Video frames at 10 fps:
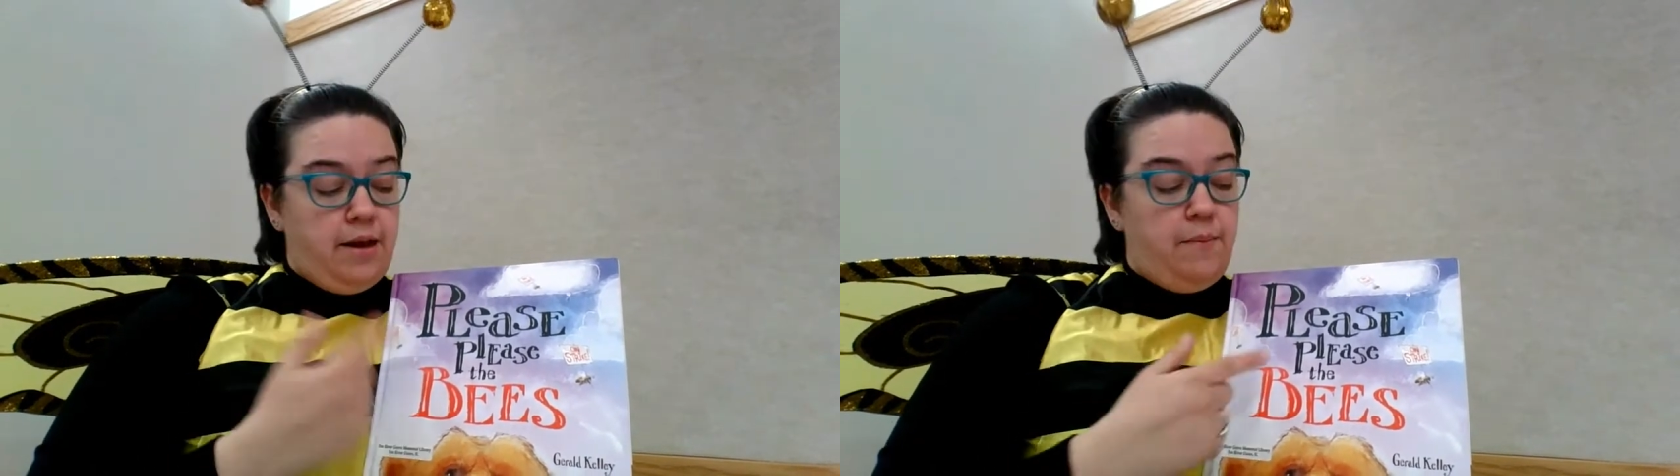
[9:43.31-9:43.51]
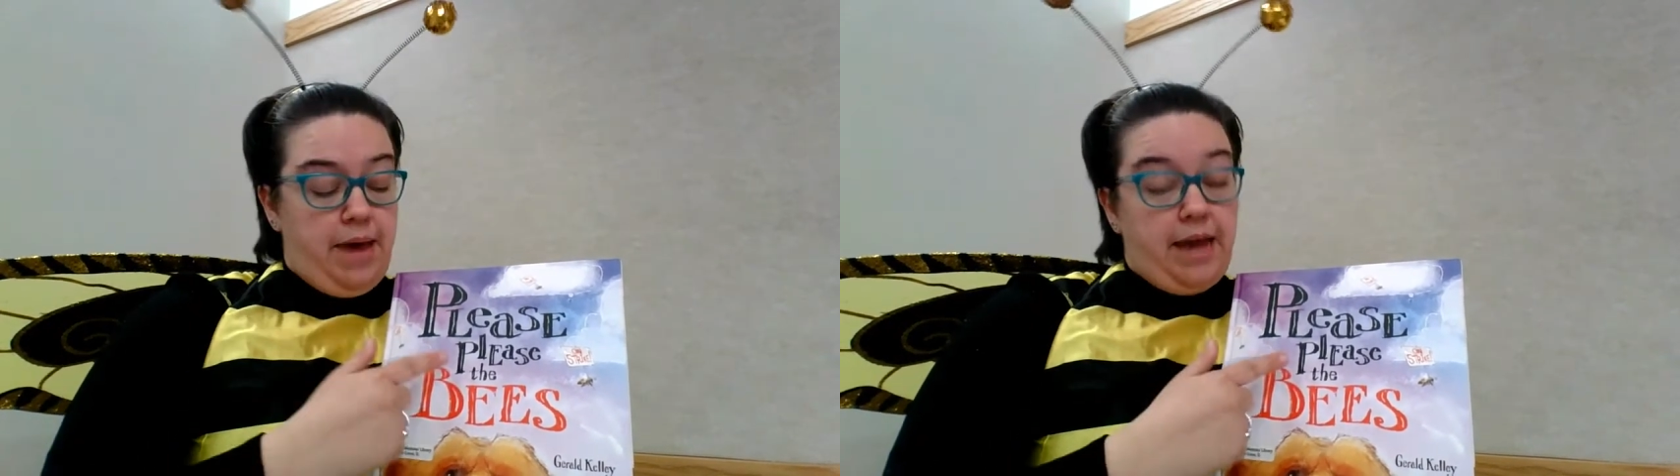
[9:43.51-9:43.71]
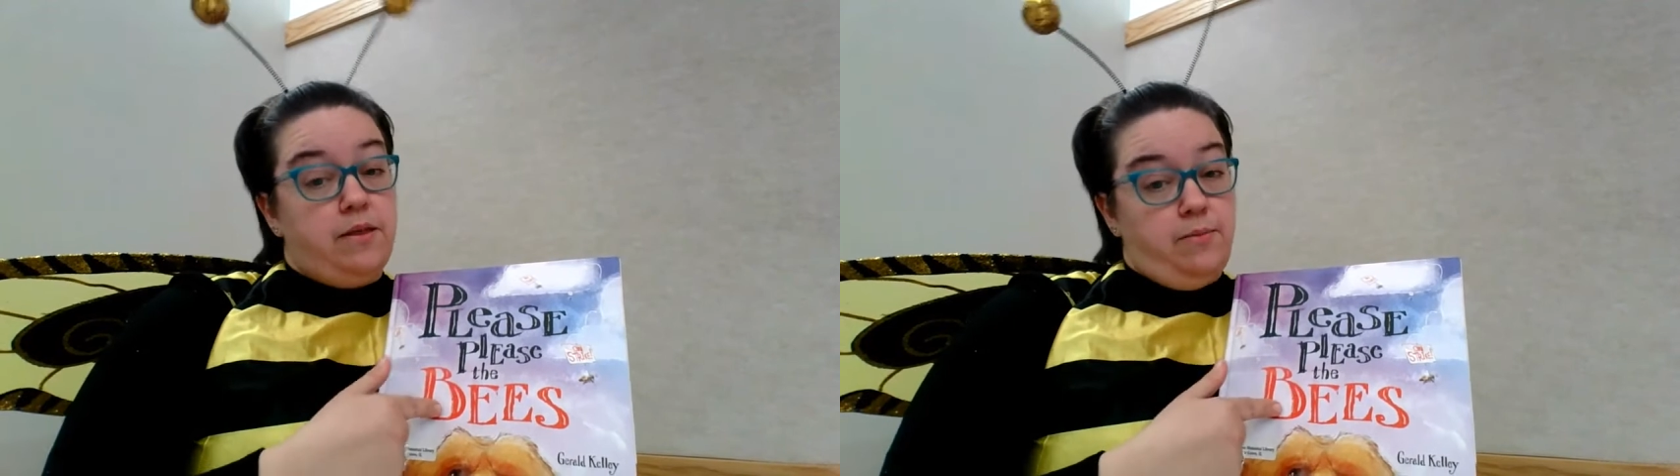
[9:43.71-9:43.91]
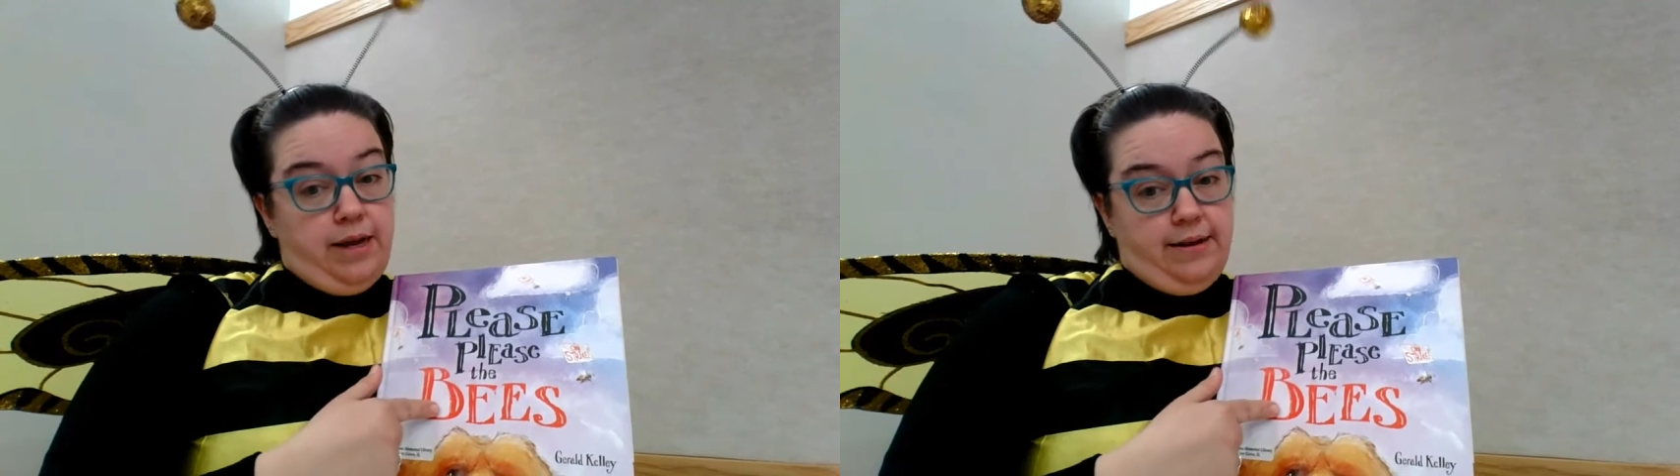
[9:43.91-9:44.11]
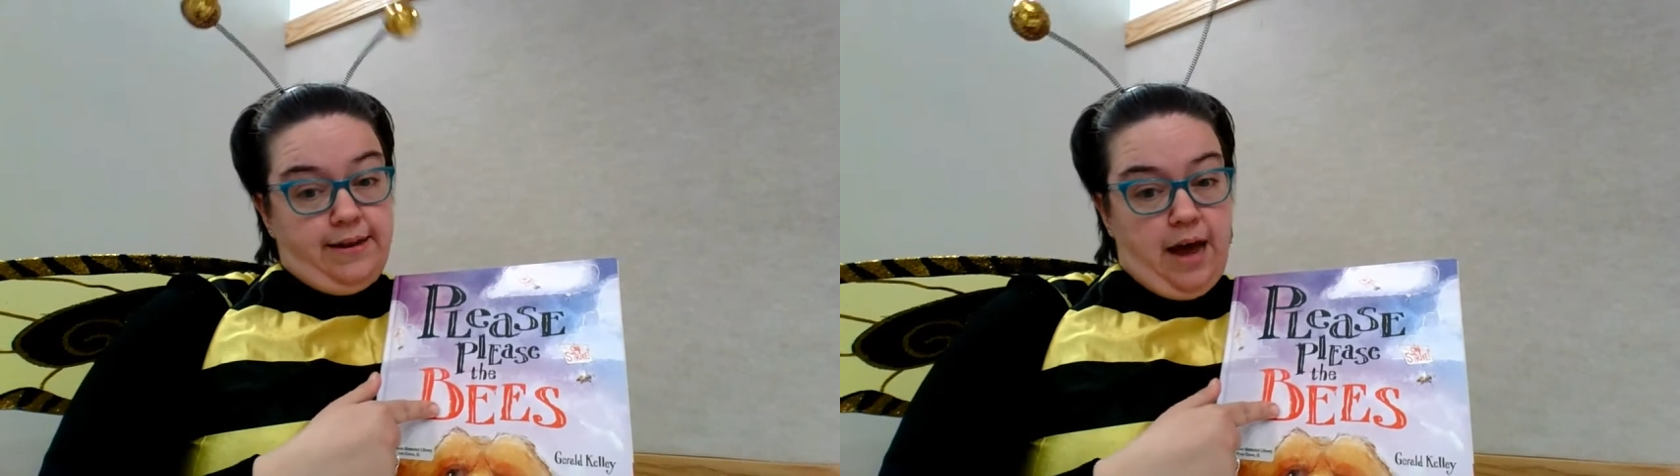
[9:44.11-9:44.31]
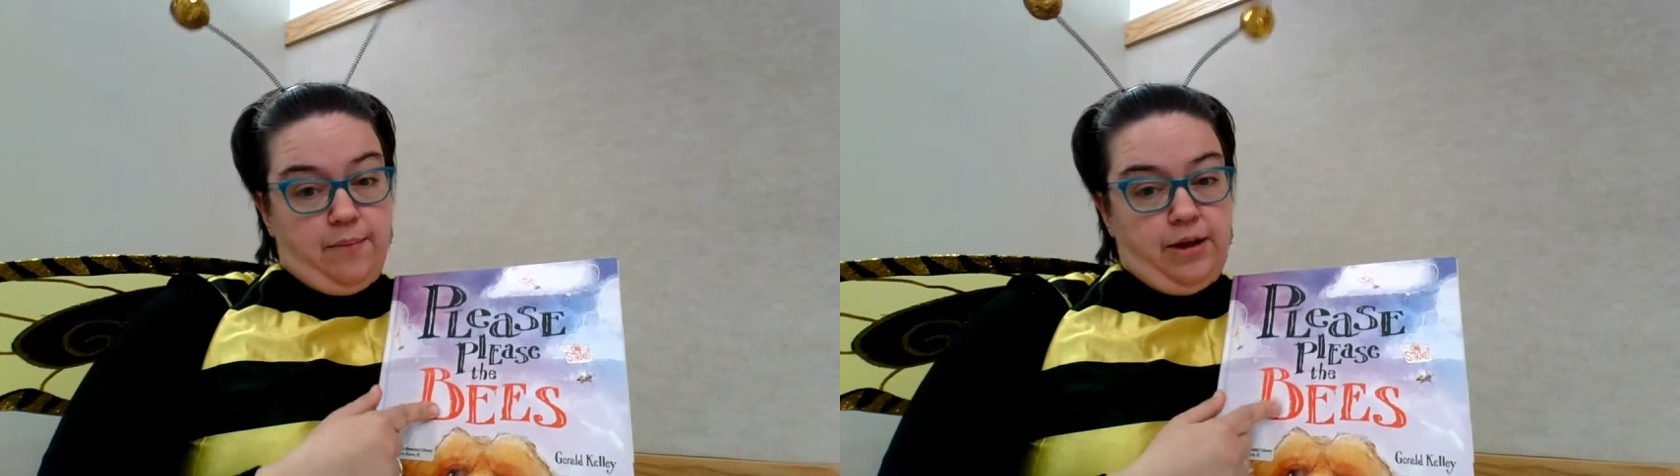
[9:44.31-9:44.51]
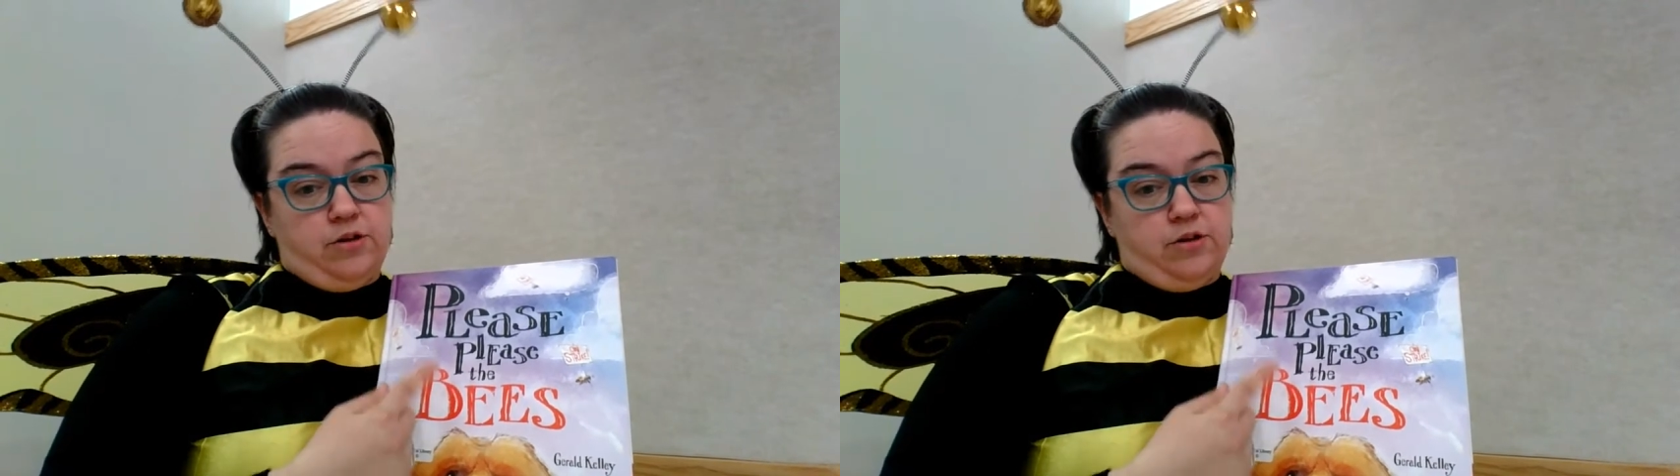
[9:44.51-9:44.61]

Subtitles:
make the bees happy?